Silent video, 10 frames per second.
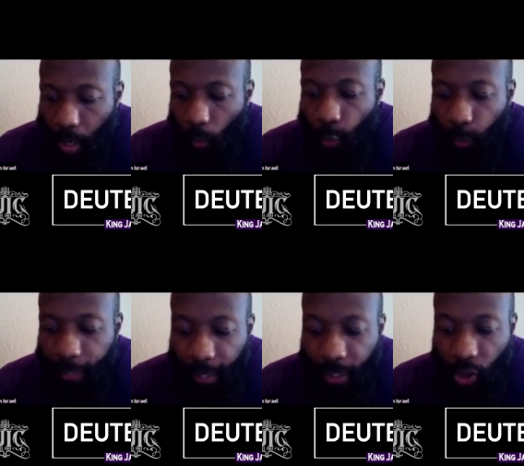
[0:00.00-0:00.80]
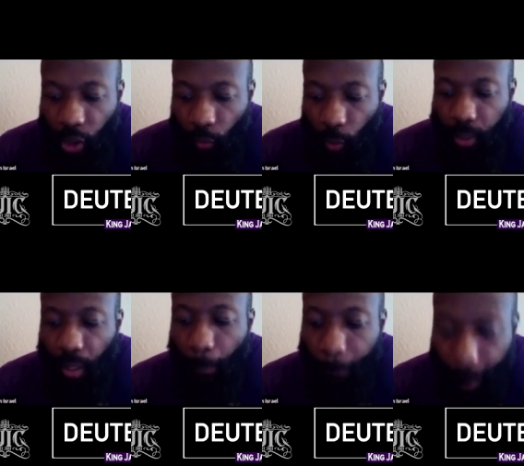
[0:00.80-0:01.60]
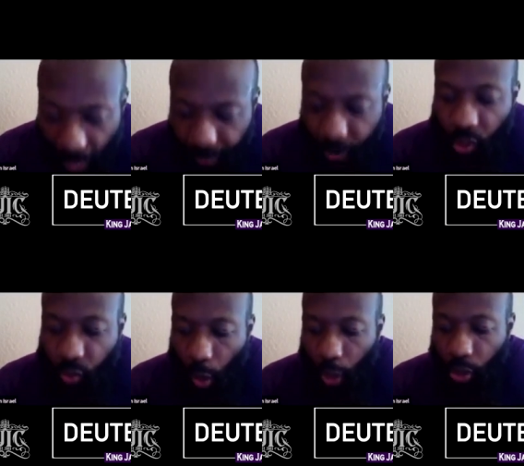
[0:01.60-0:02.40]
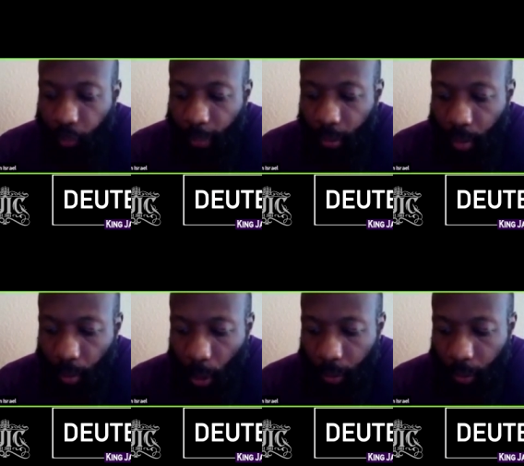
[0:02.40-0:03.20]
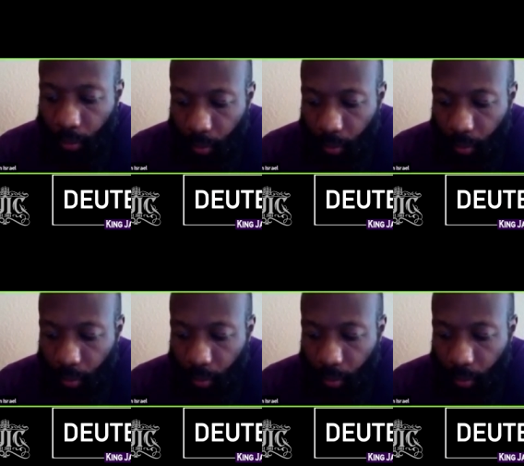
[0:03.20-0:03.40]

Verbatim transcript: When you get to Jerusalem, buy the strong drink. Come on.